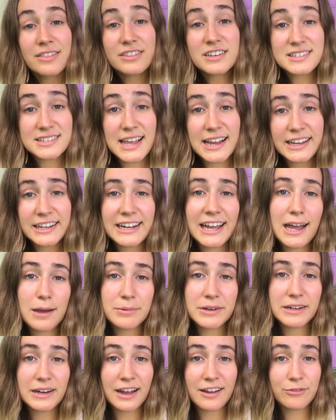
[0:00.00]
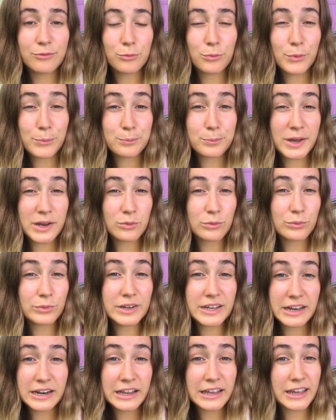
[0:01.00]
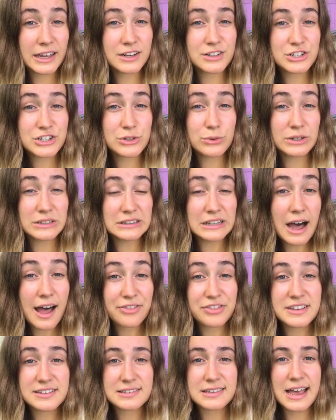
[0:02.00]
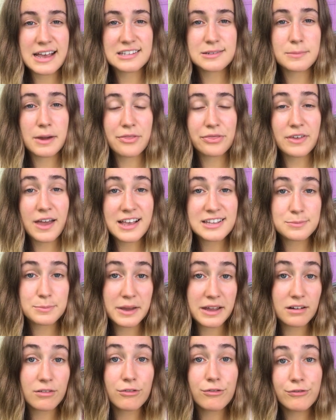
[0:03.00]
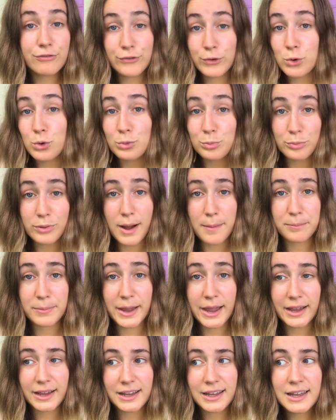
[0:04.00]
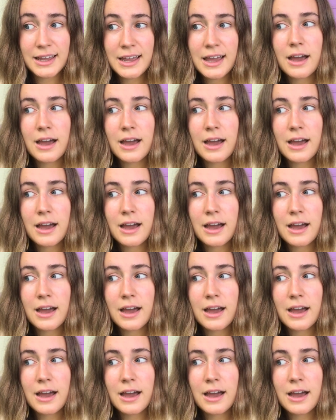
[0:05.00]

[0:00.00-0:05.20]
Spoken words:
The second habit I've been getting into a lot this last month has been food prepping.